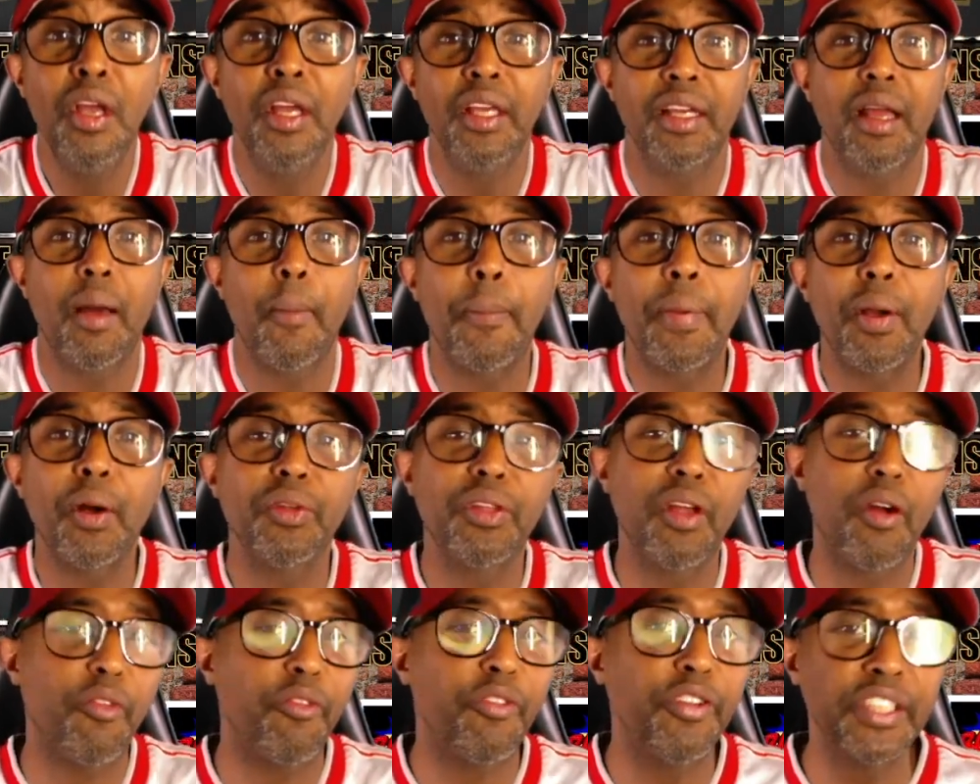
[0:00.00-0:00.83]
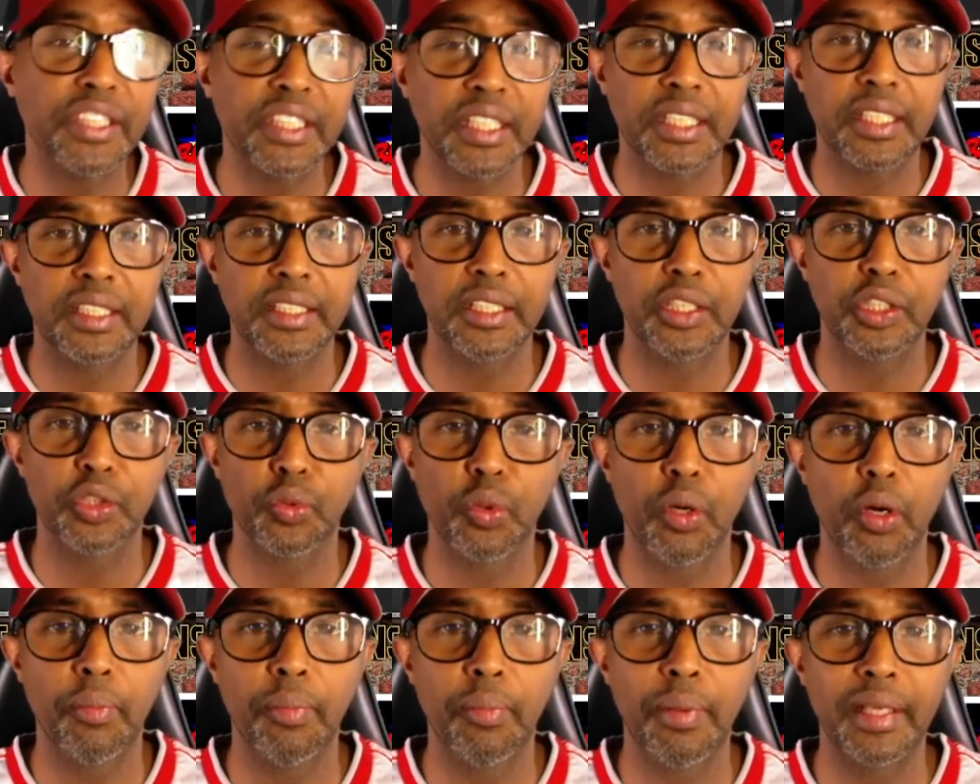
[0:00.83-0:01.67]
like build up physically as
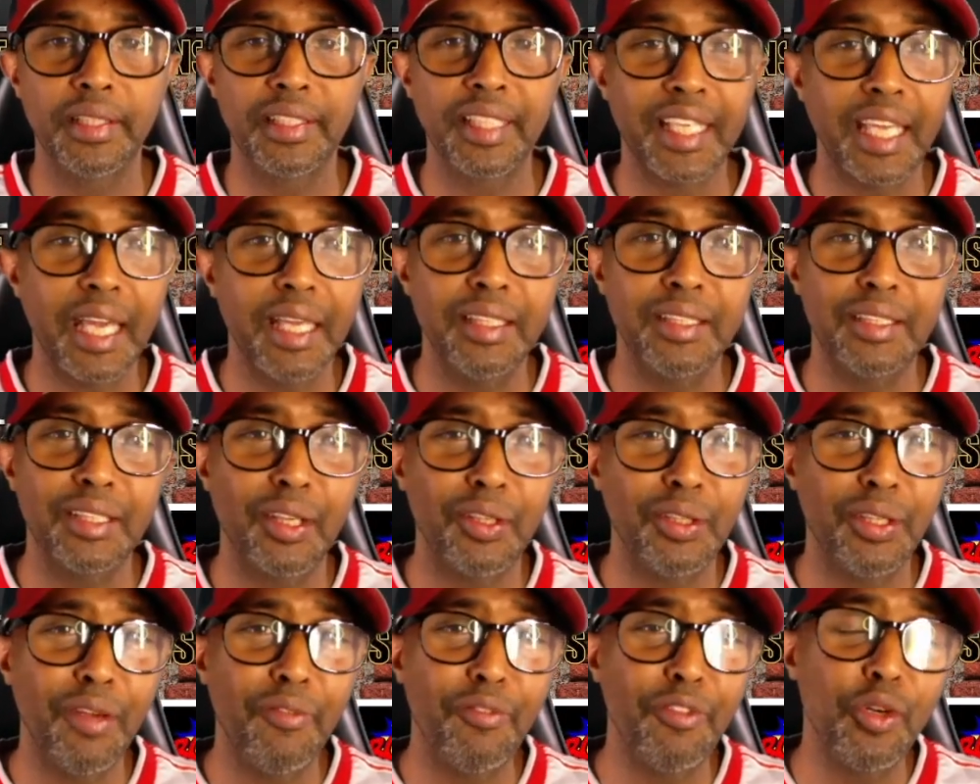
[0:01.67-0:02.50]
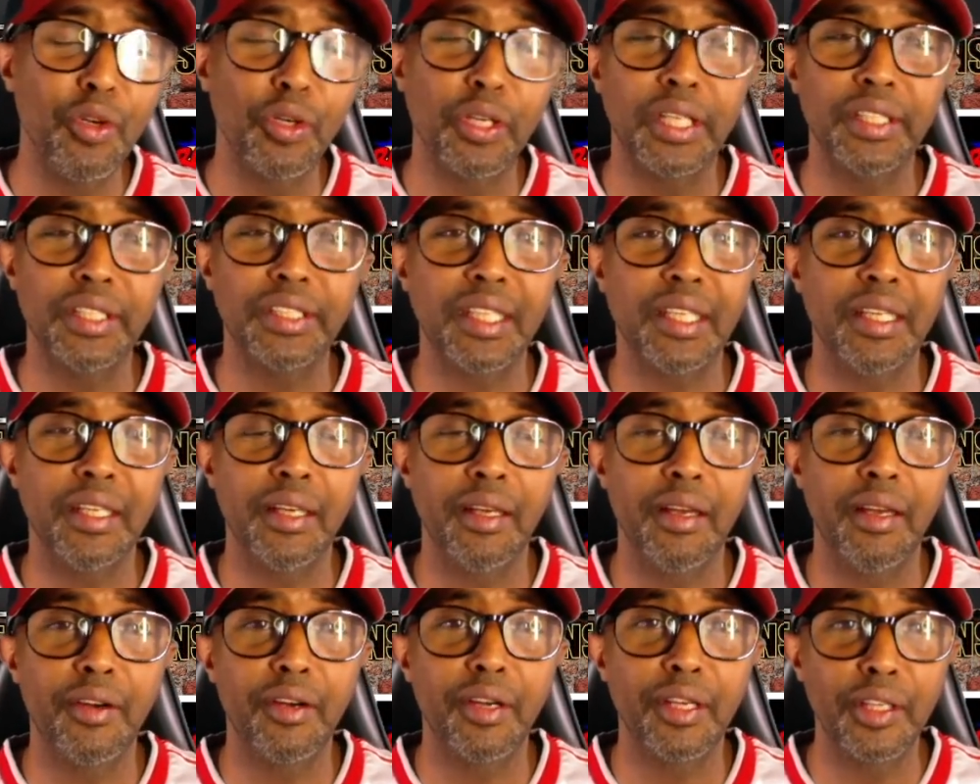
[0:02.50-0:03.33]
well, man. If you look at
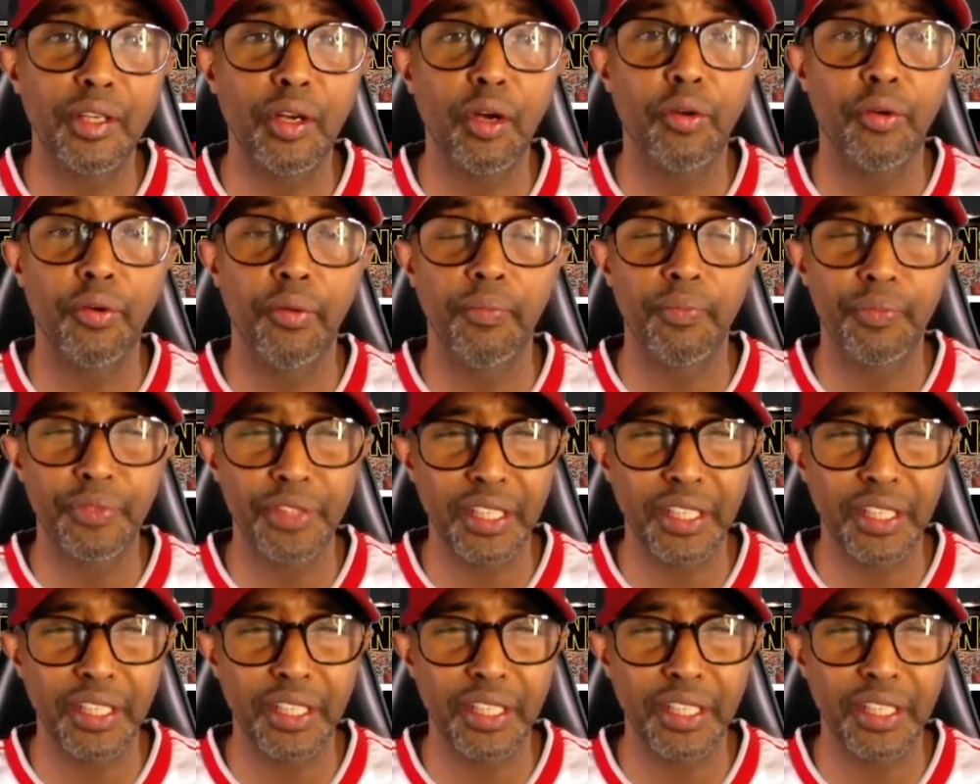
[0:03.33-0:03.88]
the Leon